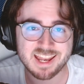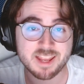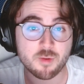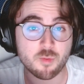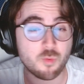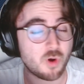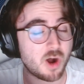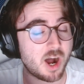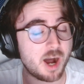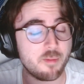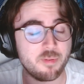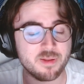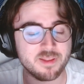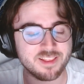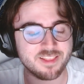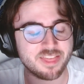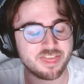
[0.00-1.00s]
at a
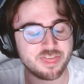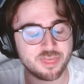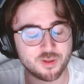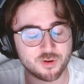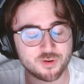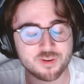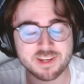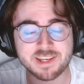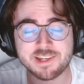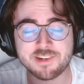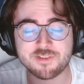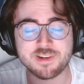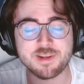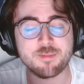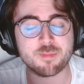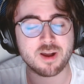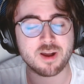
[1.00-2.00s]
whopping
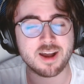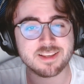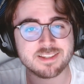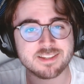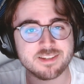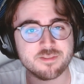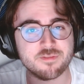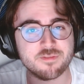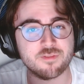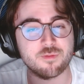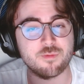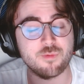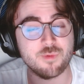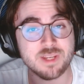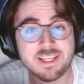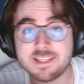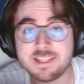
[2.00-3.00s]
33 positive
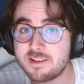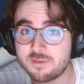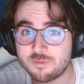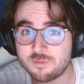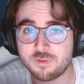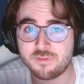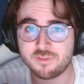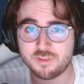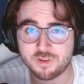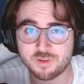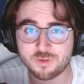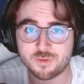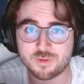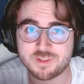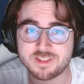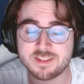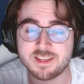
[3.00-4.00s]
recent
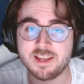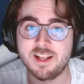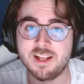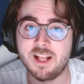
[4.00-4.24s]
reviews,